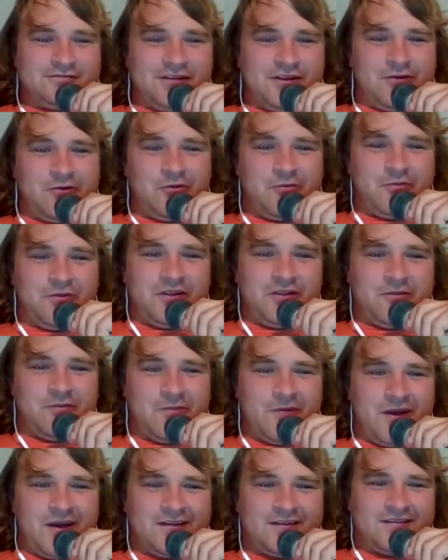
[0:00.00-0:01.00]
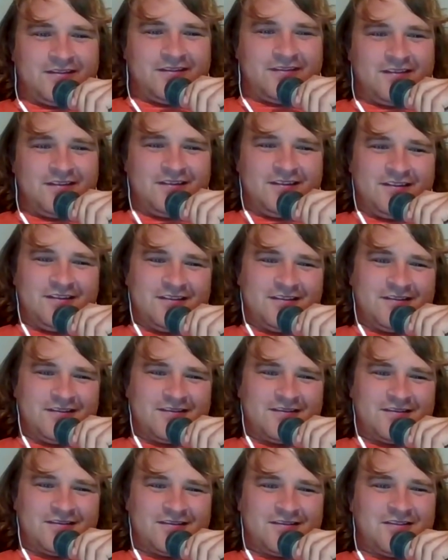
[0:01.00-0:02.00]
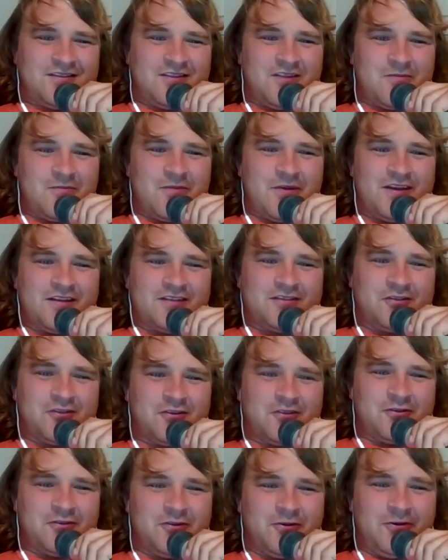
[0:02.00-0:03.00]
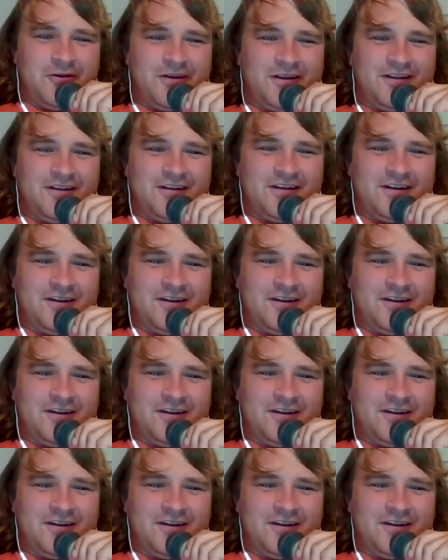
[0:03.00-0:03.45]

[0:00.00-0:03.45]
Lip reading: It would be the best little toy.